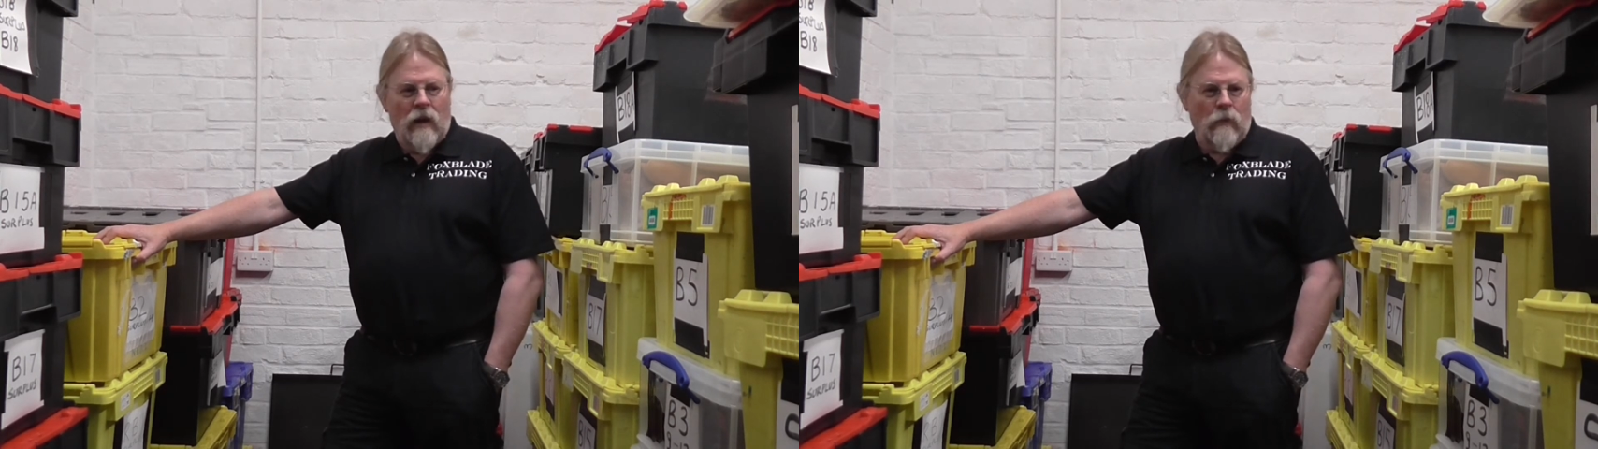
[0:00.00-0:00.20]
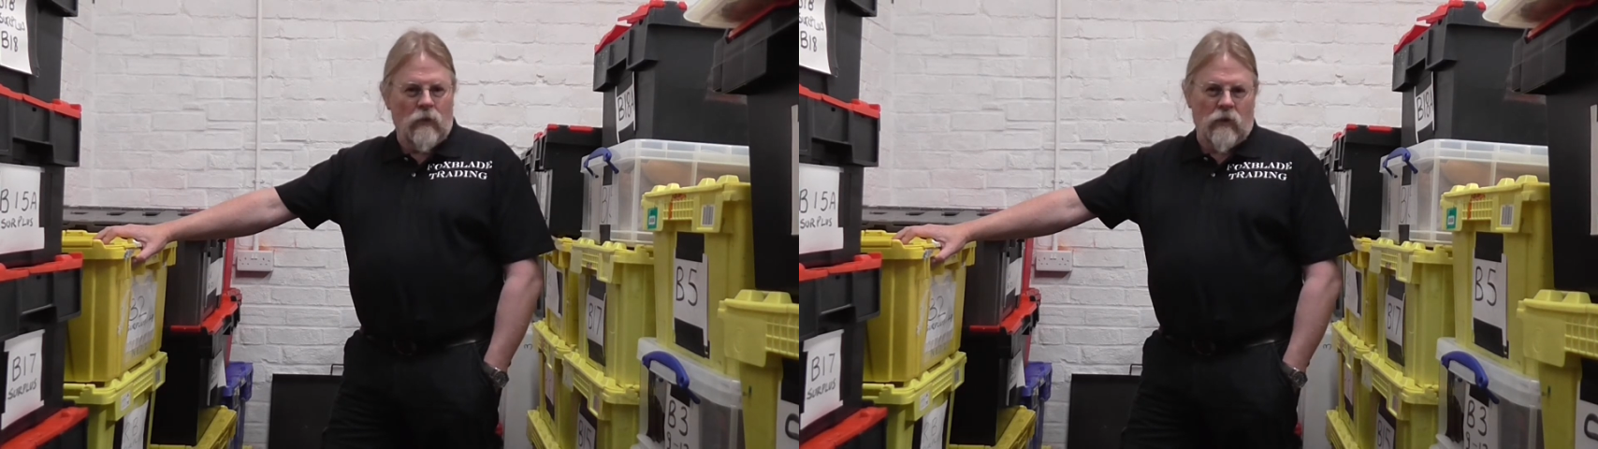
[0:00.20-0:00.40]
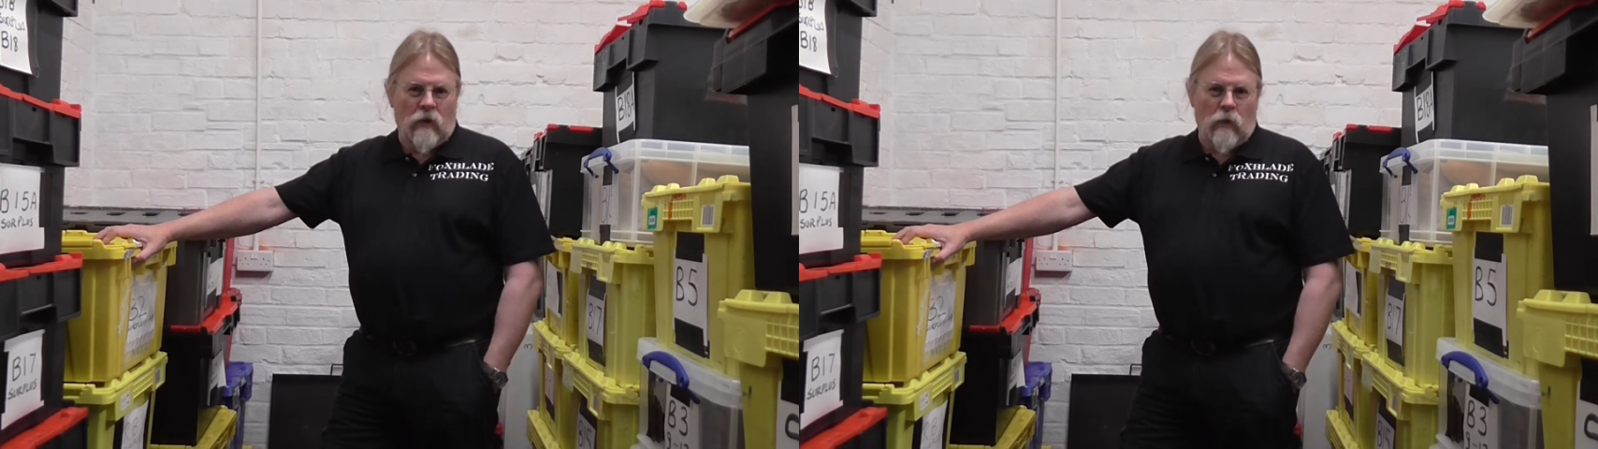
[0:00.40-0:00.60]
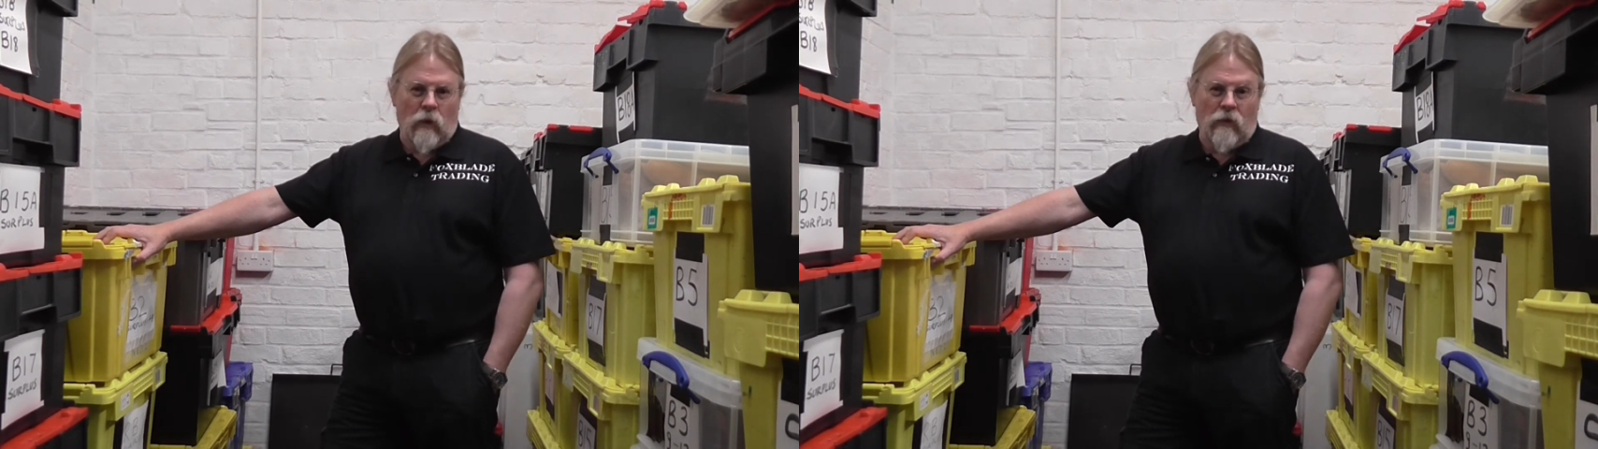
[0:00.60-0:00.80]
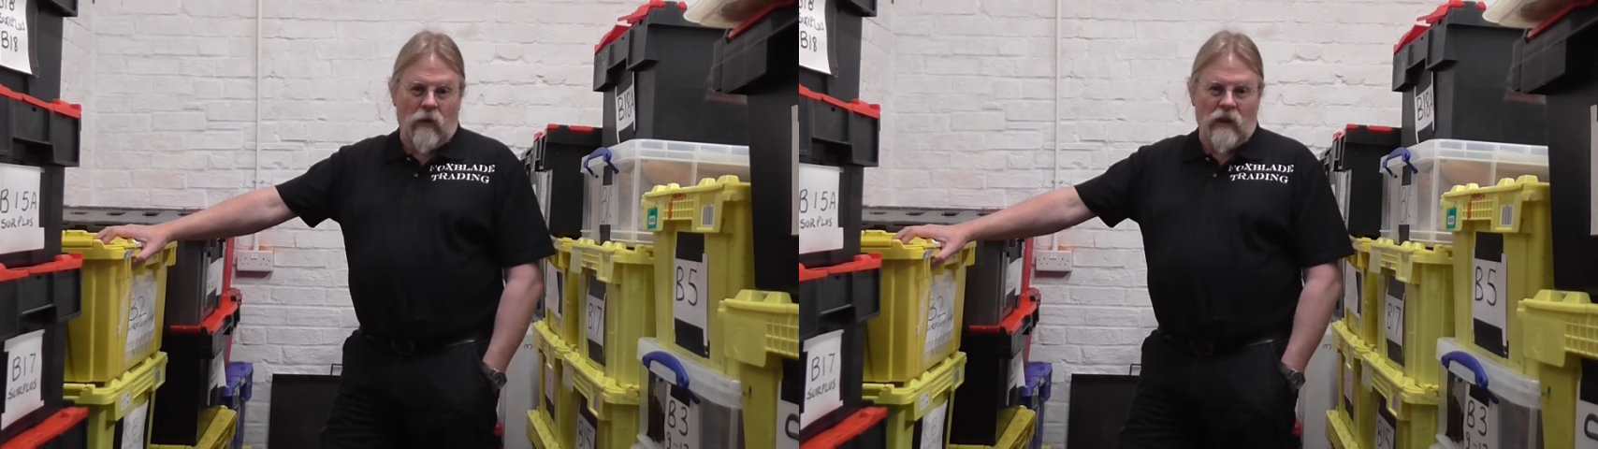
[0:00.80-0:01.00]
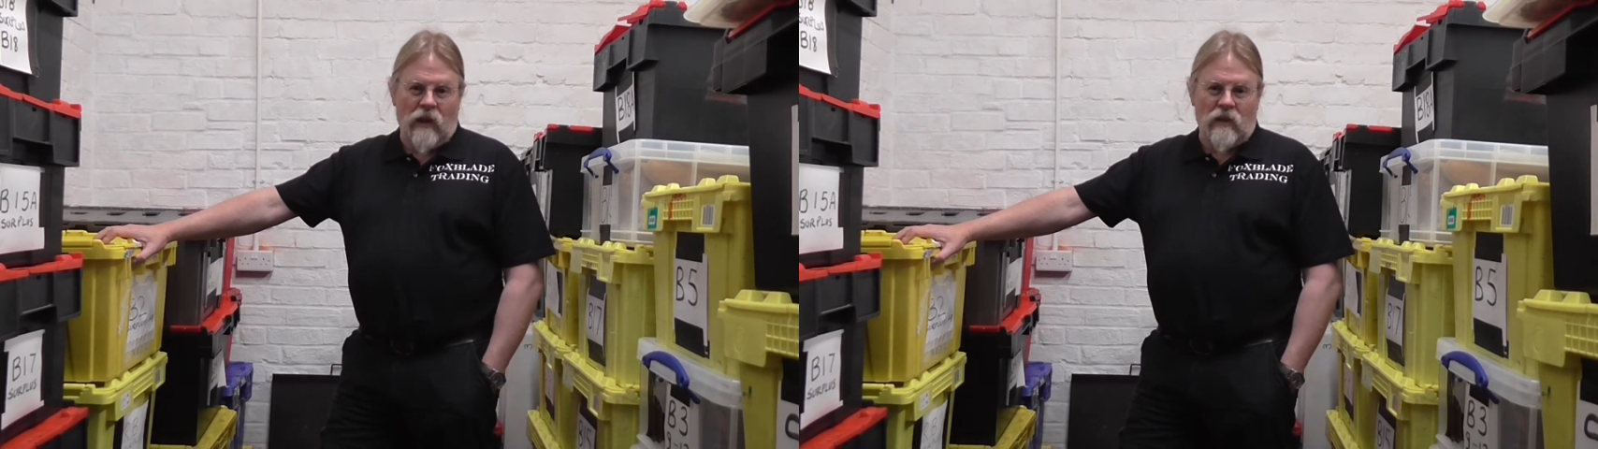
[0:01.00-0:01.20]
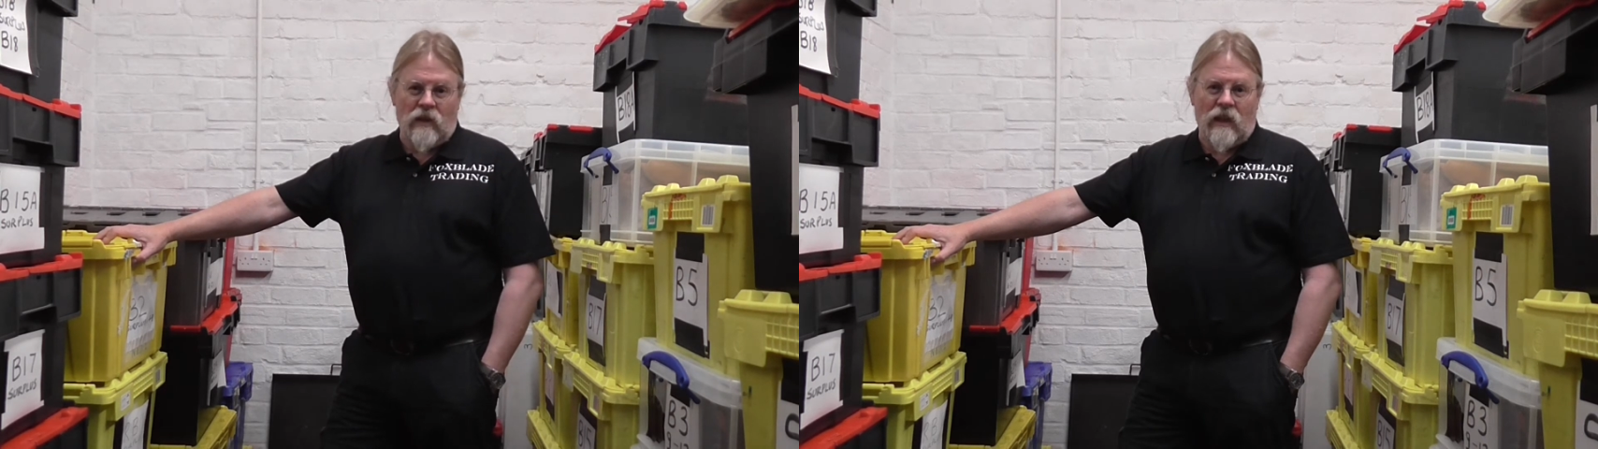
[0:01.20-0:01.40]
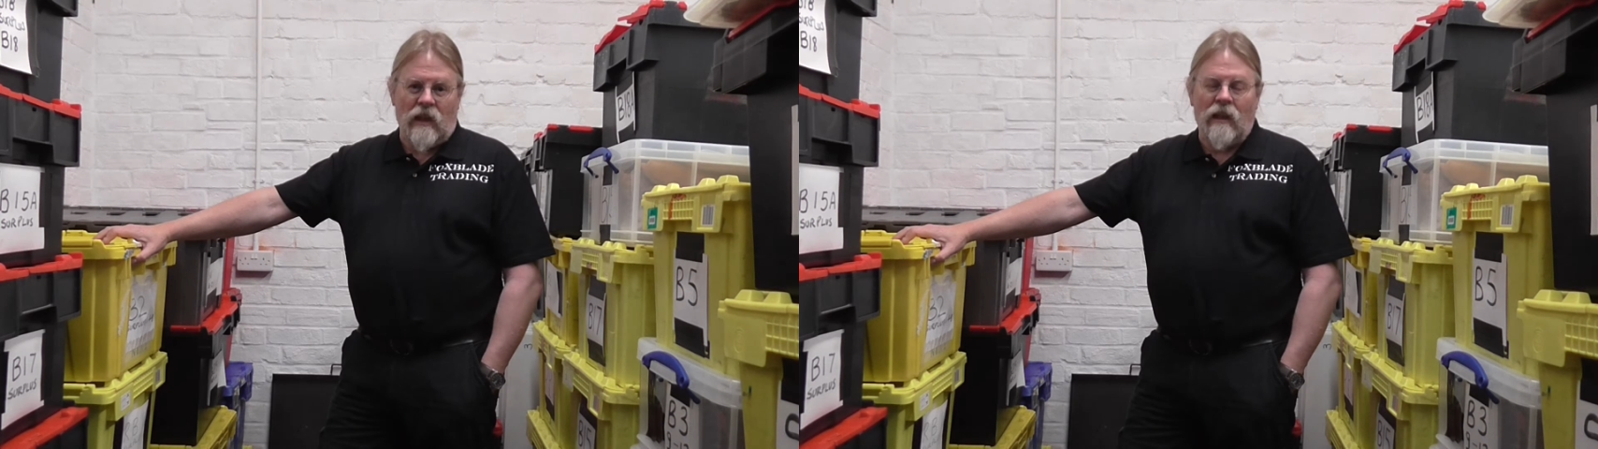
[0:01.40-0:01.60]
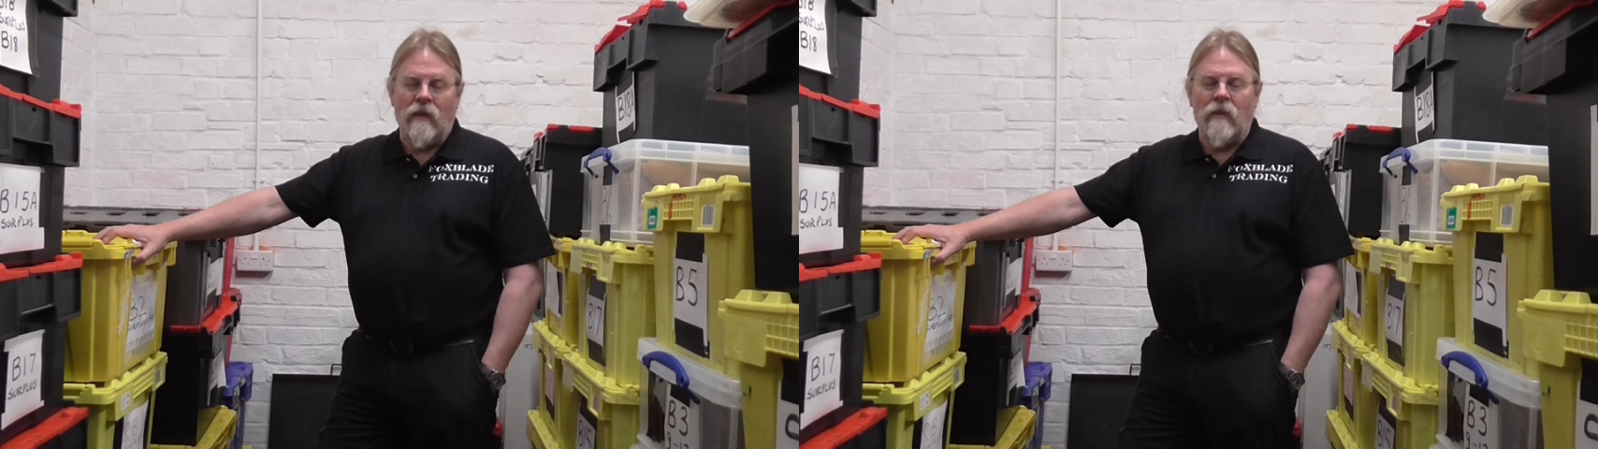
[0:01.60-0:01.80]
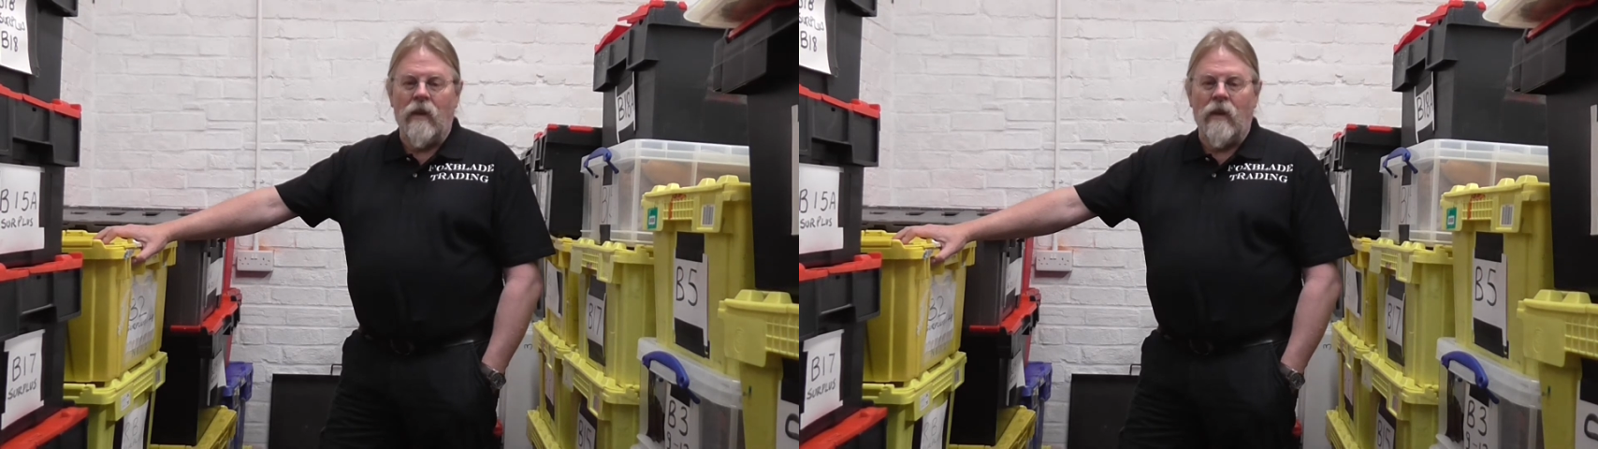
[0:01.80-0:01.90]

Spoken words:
I'm also a qualified engineer.